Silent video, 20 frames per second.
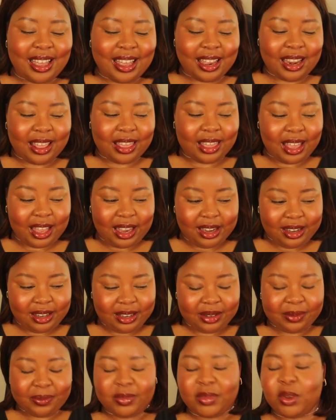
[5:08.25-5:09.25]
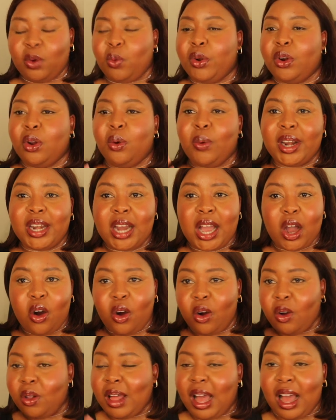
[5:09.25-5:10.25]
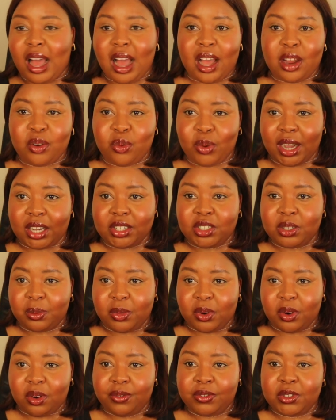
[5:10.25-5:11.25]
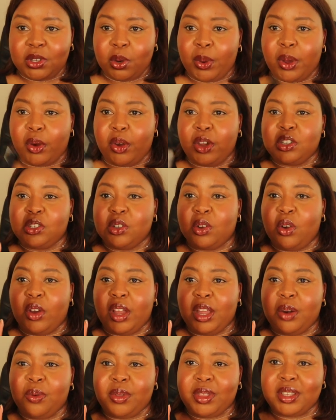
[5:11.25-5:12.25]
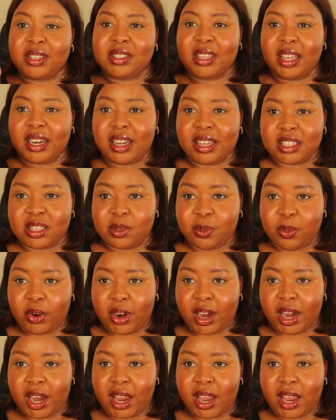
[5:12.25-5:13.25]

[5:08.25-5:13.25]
Then we don't want all our hard work to move, so we're going to go in with the setting spray.